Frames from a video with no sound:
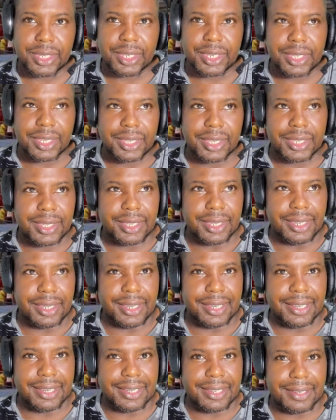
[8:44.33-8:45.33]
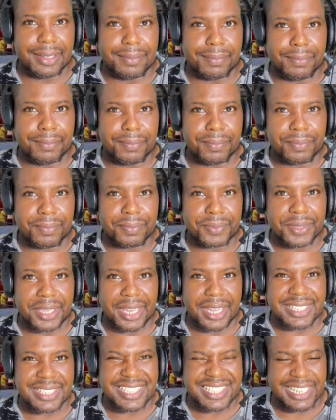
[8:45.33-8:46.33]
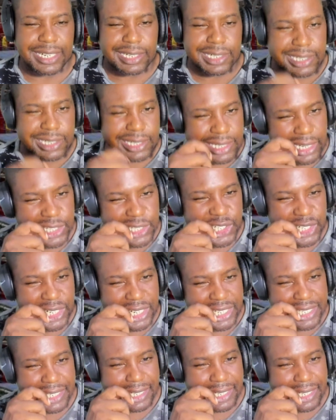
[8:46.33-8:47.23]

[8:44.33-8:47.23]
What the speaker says: Yeah, I see her crunching into the